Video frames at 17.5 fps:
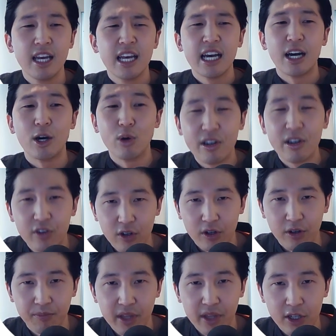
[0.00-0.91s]

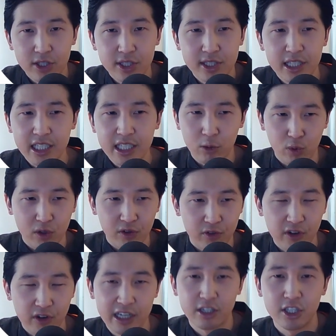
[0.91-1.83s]
However, they're seeing a
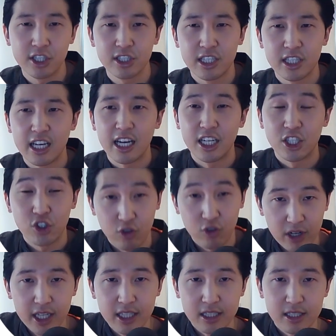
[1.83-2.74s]
reverse
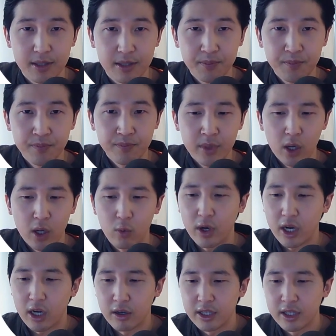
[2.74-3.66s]
trend
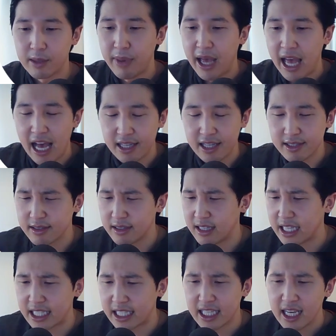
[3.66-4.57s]
where in the past
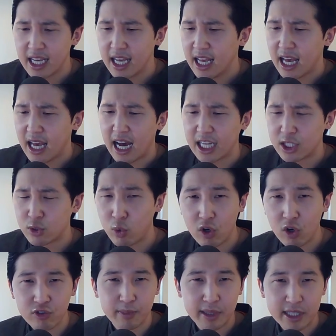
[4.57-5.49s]

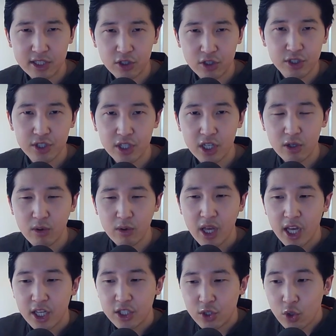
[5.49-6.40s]
12 months or so,
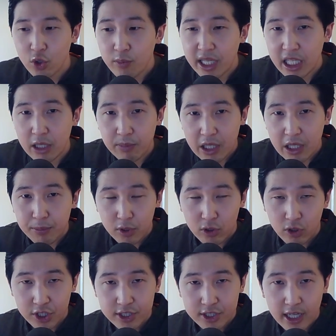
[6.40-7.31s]
too many people
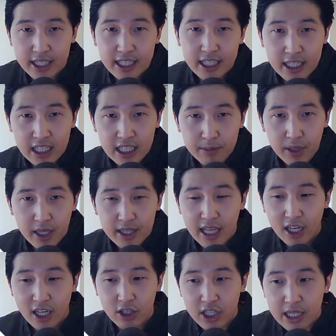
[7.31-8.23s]
are signing up
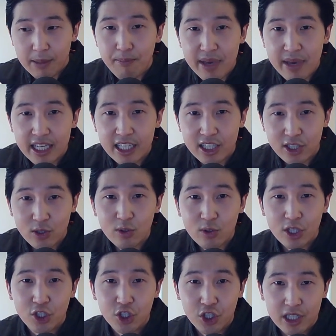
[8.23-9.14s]
that are committed to
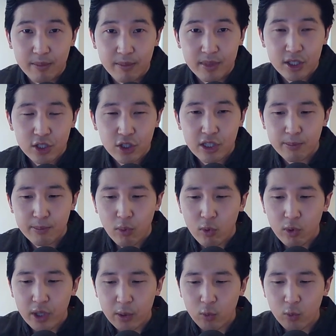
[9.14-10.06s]
the gym to the
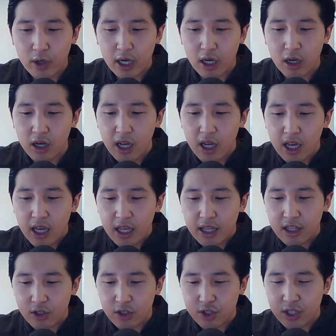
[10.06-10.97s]
point where
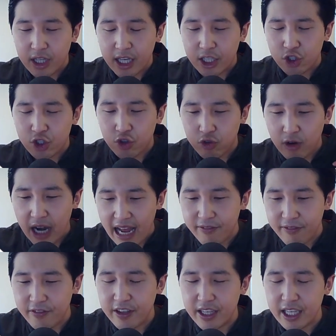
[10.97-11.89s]
there's a
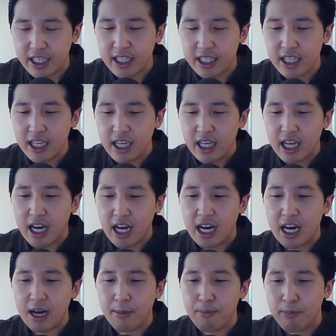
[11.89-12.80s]
traffic
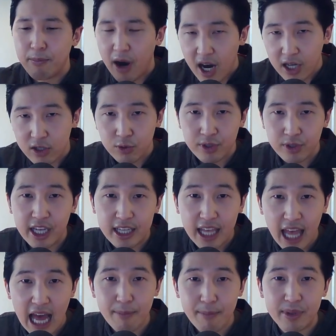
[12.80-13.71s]
bottleneck
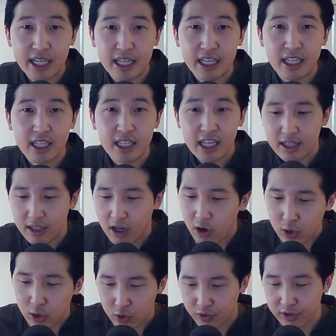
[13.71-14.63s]
happening and
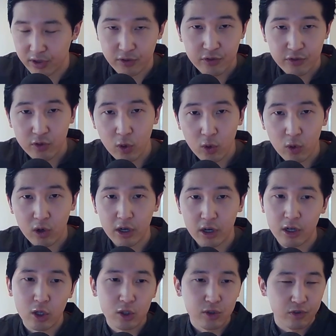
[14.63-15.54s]
all over the floor and
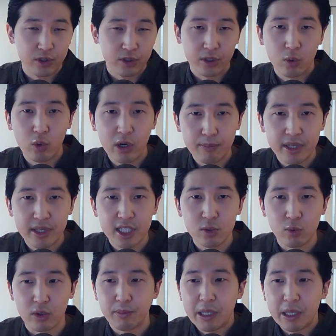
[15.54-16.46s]
all over the equipment
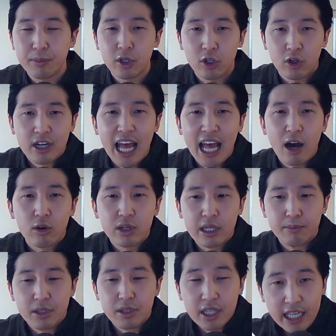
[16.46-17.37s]
where people are now
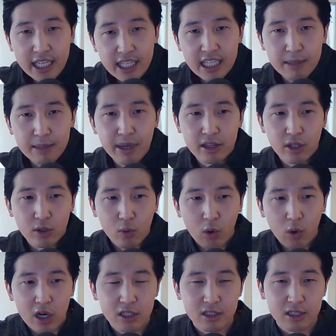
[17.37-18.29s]
complaining about the
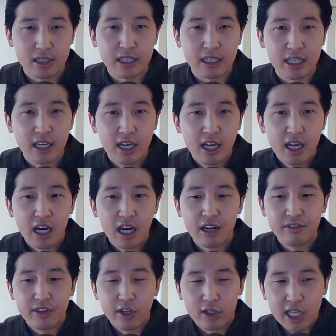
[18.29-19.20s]
quality
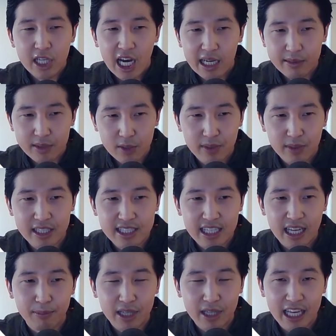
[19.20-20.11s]
of their time spent
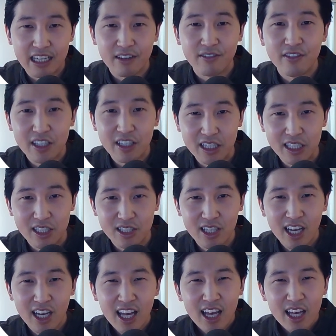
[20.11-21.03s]
at Planet Fitness.
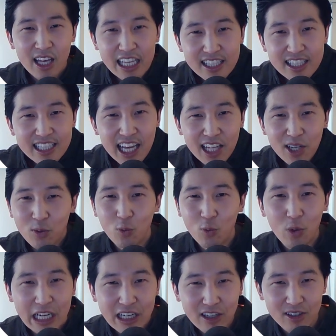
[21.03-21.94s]
Isn't that a
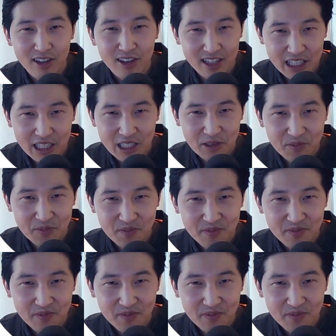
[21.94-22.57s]
weird thing?